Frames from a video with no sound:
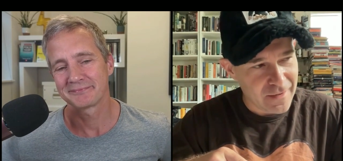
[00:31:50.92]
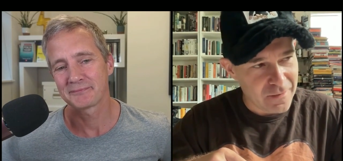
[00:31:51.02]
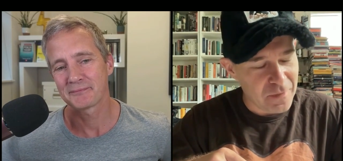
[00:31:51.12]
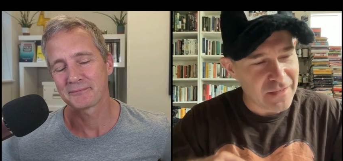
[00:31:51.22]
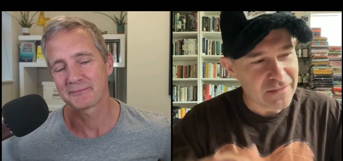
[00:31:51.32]

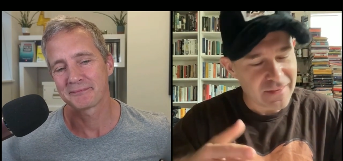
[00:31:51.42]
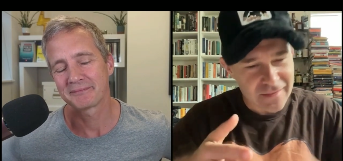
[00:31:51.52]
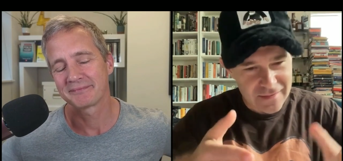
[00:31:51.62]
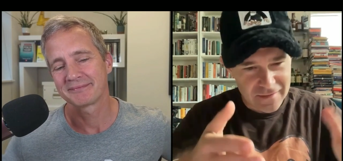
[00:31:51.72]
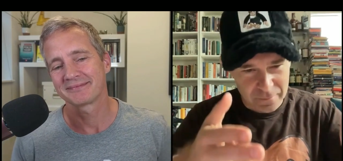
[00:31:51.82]
Speaker 1: because this
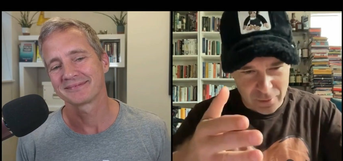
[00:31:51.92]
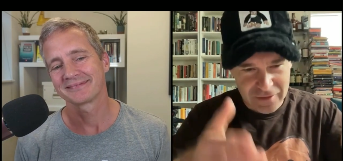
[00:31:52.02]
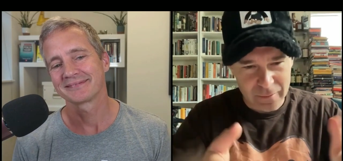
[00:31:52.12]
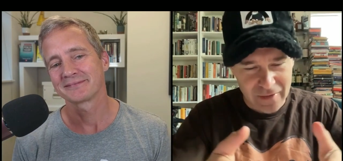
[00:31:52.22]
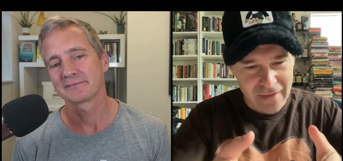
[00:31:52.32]
is a
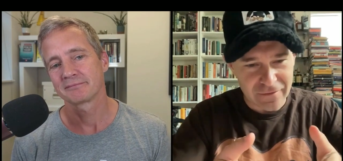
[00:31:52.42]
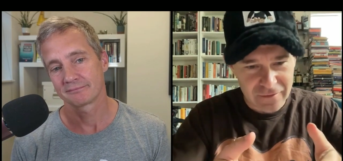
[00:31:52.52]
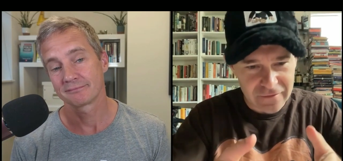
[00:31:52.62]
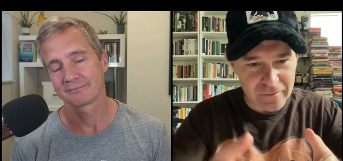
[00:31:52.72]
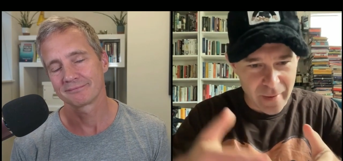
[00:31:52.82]
principle I've
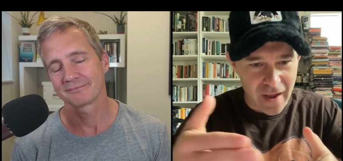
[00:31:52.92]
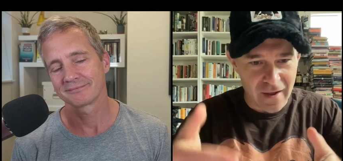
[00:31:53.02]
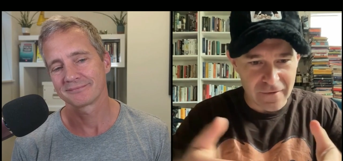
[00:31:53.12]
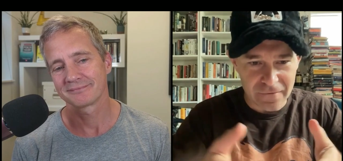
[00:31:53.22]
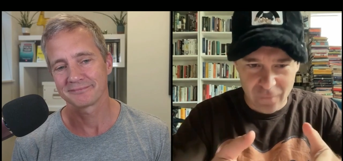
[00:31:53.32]
lived
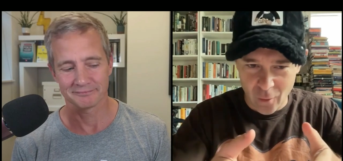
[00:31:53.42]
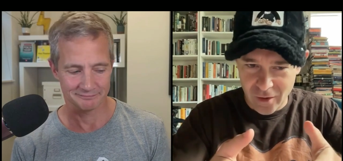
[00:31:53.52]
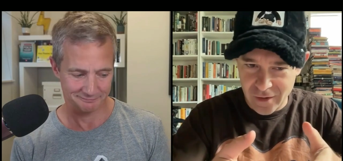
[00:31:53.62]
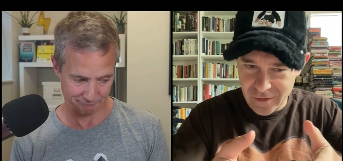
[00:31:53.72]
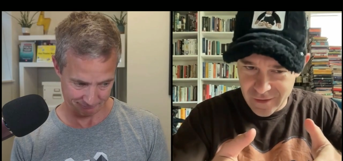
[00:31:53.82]
by
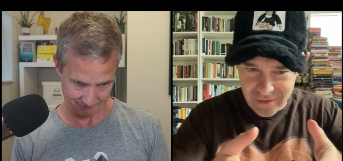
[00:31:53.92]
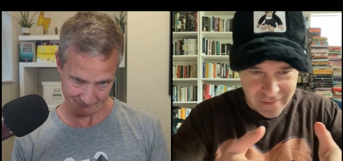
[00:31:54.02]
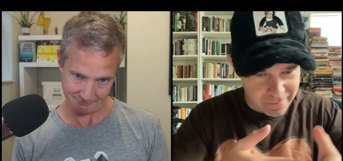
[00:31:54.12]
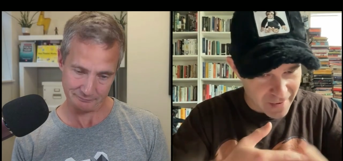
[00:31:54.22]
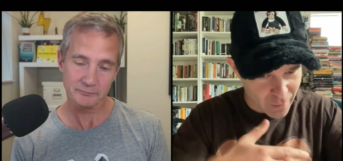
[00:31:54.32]
for
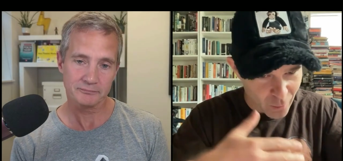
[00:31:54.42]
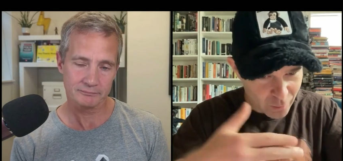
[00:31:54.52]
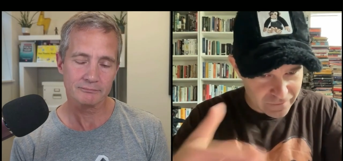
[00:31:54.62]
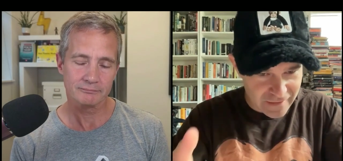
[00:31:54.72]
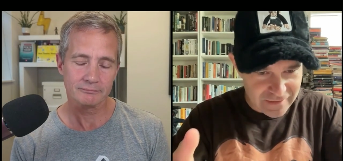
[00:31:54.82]
my whole
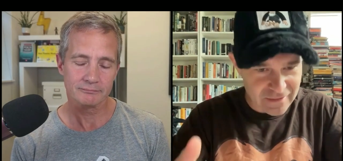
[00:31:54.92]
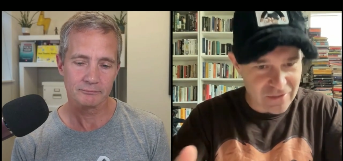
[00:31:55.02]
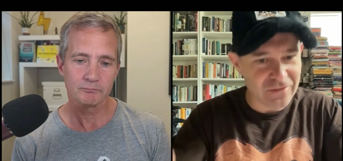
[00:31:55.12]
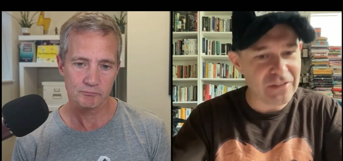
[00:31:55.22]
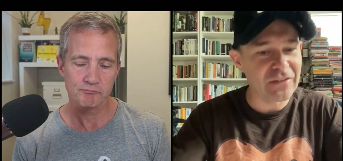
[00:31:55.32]
investing
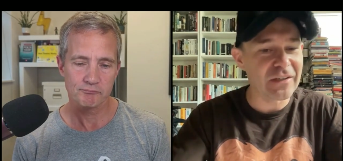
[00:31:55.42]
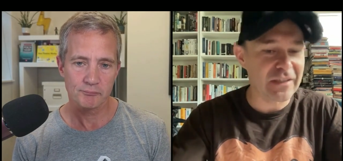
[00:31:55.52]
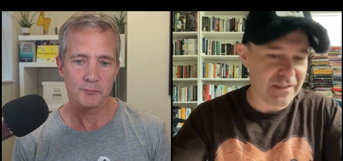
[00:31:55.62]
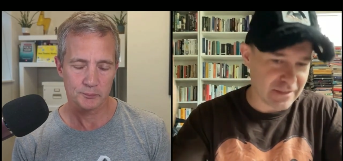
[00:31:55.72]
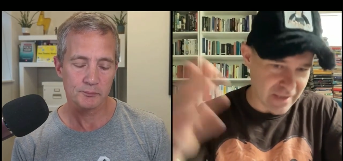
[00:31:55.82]
career,
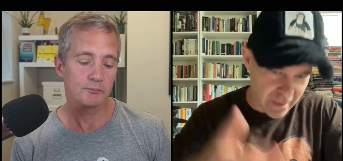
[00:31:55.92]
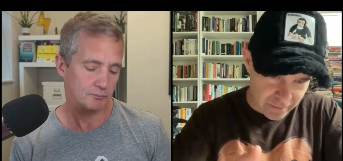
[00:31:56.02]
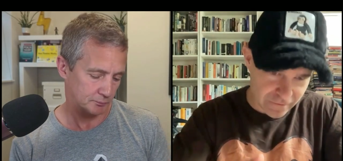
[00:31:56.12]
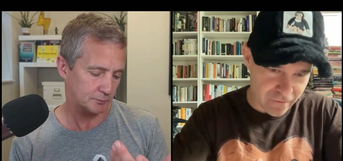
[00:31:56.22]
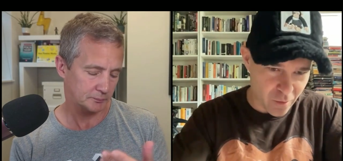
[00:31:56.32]
except
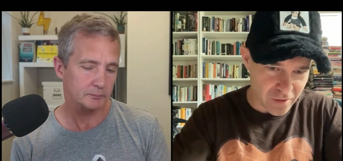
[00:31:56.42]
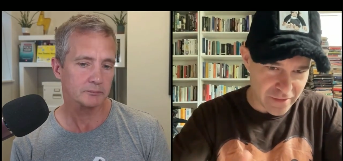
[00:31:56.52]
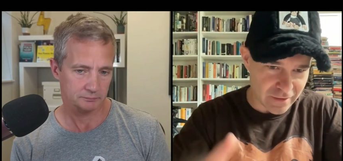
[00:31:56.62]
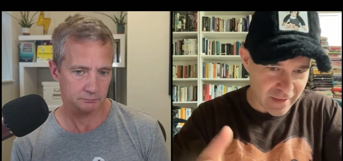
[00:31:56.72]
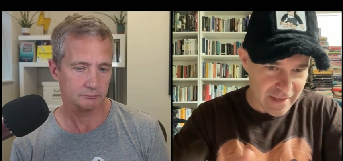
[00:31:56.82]
for the
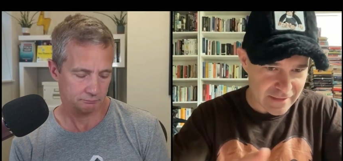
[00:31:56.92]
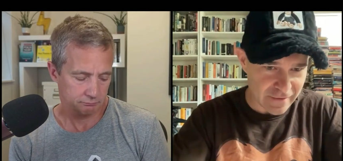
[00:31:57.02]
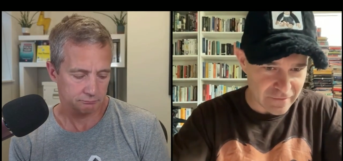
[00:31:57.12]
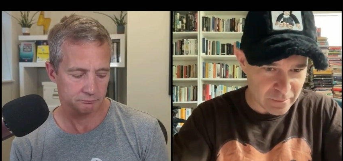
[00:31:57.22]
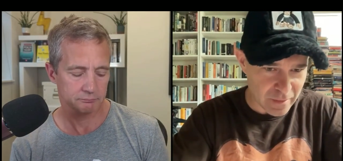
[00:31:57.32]
last
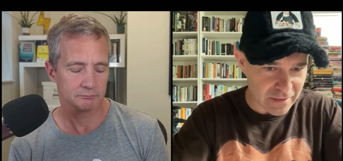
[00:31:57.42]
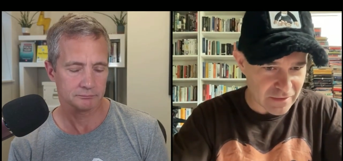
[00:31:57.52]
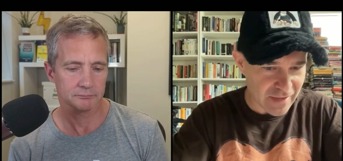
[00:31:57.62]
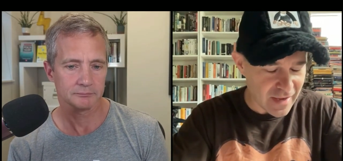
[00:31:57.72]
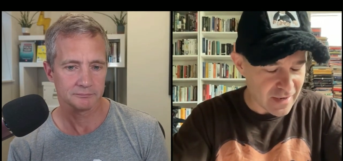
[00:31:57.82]
7 months.
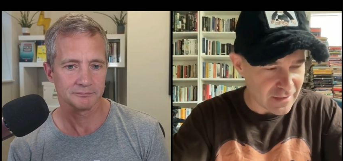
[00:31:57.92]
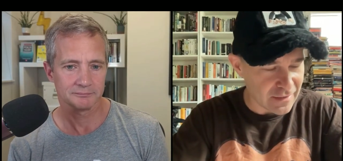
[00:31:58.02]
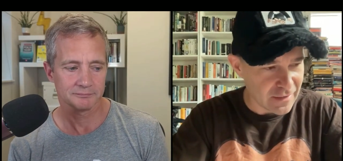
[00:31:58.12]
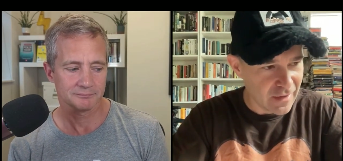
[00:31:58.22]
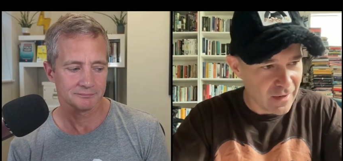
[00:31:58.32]
And
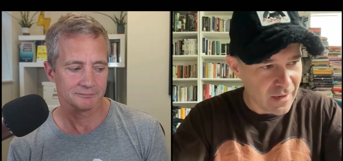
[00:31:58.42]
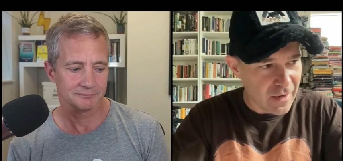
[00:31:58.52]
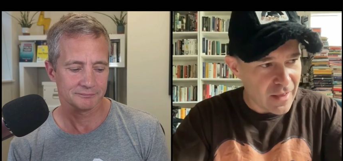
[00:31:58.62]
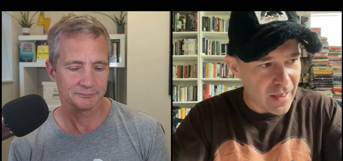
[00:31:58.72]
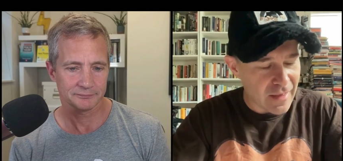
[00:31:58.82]

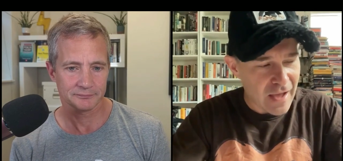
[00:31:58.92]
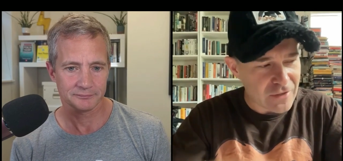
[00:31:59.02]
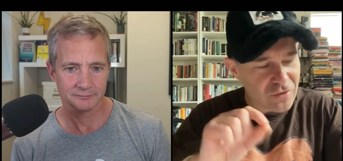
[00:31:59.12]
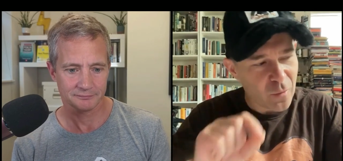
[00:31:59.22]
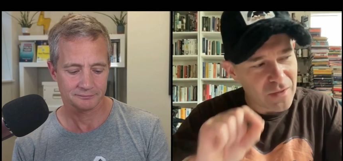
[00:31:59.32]
I
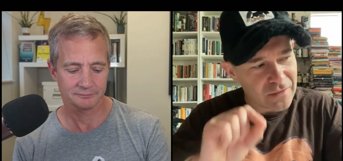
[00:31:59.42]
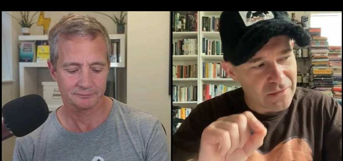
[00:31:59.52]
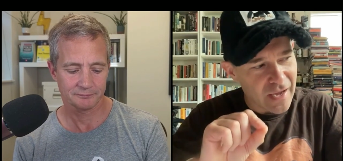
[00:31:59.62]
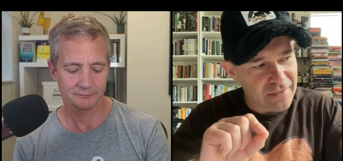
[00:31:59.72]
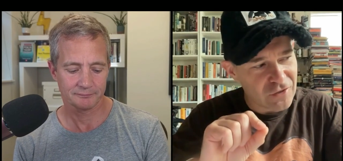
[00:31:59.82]
just want
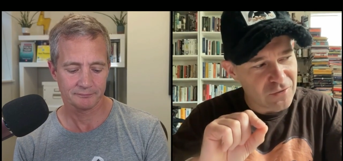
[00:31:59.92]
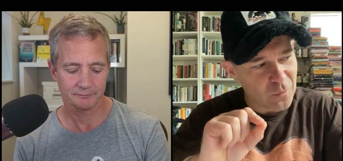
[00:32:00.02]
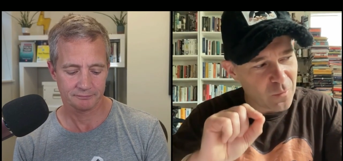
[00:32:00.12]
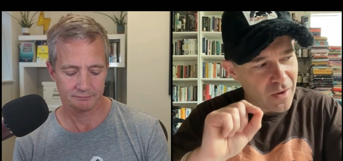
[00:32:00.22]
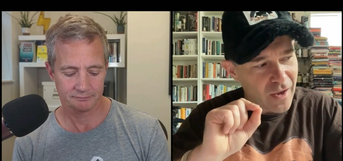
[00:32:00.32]

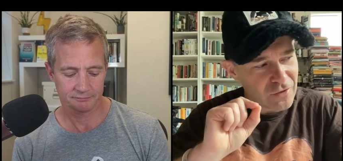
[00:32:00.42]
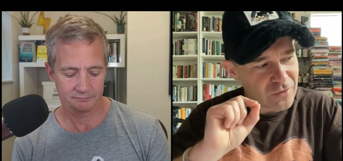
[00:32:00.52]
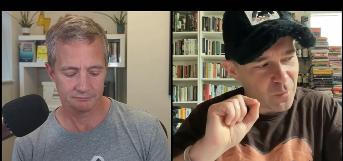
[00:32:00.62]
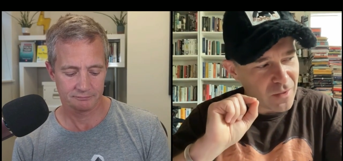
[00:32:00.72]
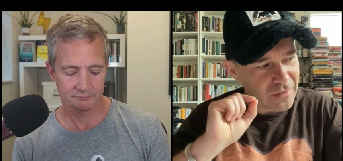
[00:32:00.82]

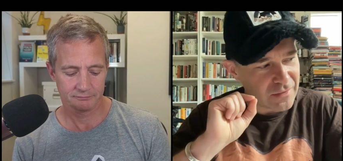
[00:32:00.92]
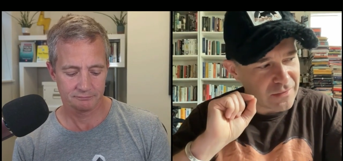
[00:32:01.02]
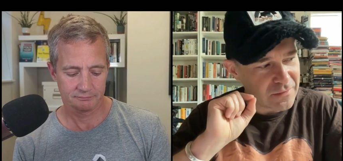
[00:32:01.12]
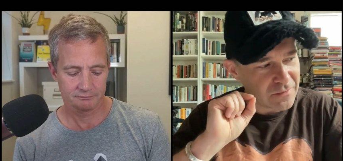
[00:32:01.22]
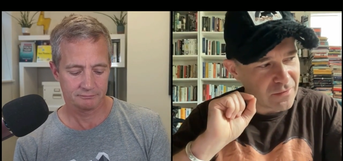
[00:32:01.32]

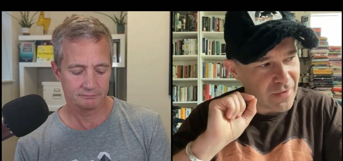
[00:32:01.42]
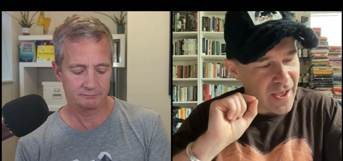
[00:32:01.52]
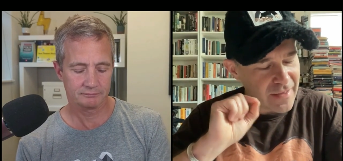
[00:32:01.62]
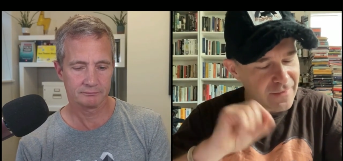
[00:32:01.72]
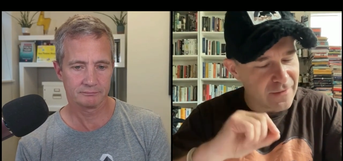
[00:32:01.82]
to
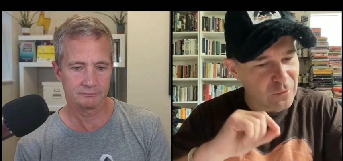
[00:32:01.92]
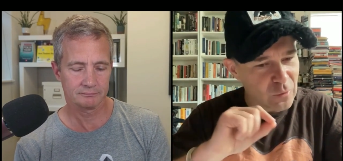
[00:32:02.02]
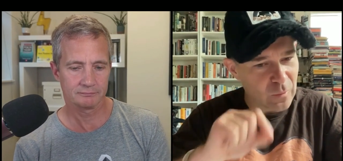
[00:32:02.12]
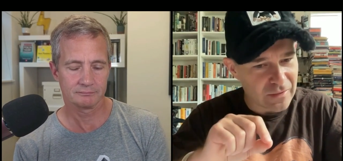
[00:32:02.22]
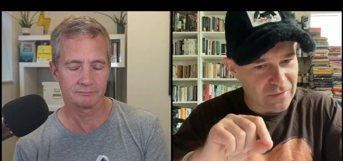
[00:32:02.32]
add the
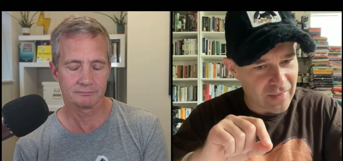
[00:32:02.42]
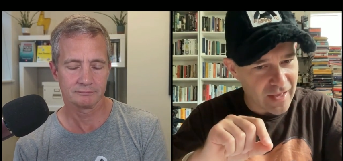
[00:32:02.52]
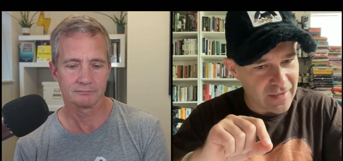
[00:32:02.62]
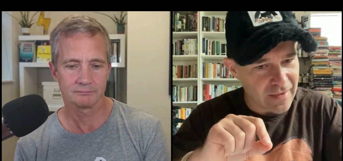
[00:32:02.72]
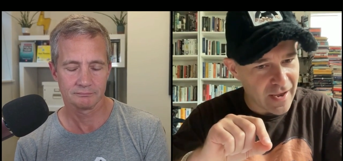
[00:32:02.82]
nuance
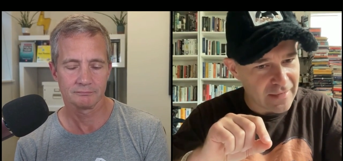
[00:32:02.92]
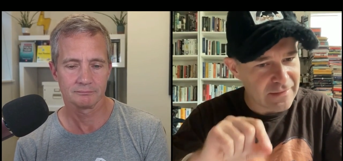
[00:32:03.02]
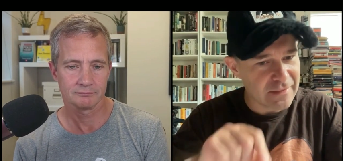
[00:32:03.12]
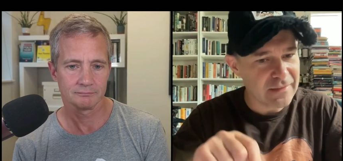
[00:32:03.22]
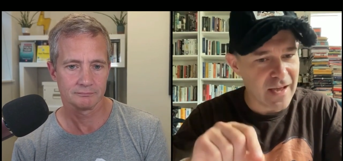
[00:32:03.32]
that I
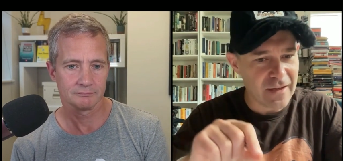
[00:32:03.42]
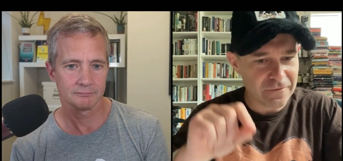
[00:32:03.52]
did not